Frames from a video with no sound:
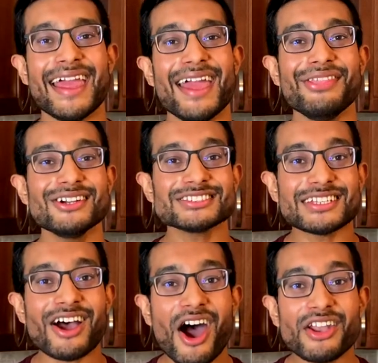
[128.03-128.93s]
And there's a
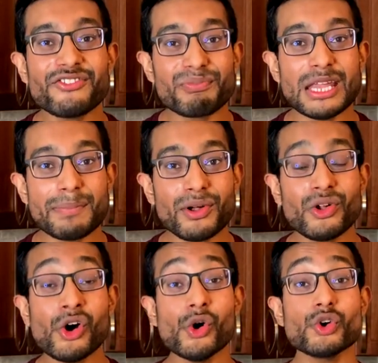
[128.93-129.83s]
ton of
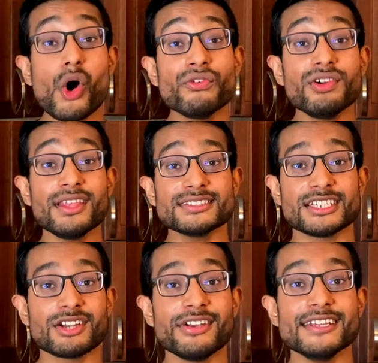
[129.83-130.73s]
people who go for these
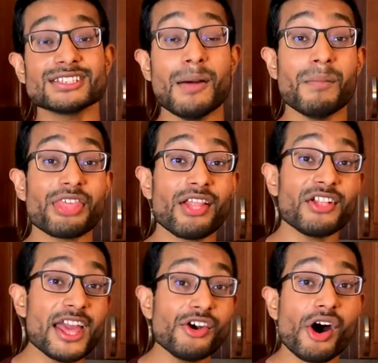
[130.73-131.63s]
degrees, but then
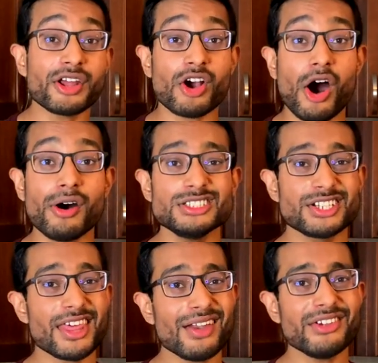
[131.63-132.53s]
later on in college,
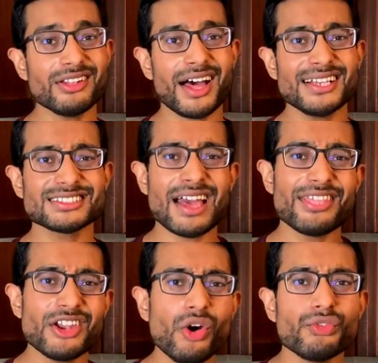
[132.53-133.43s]
they realize
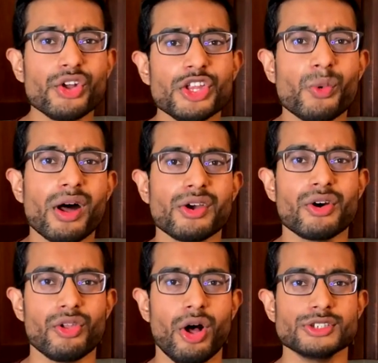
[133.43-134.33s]
they don't really want to go
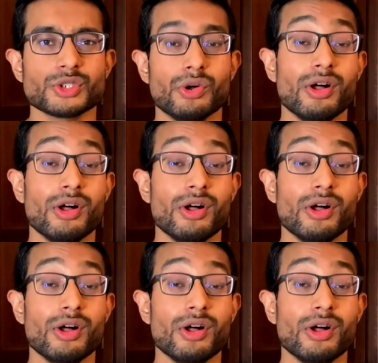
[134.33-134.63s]
to law school.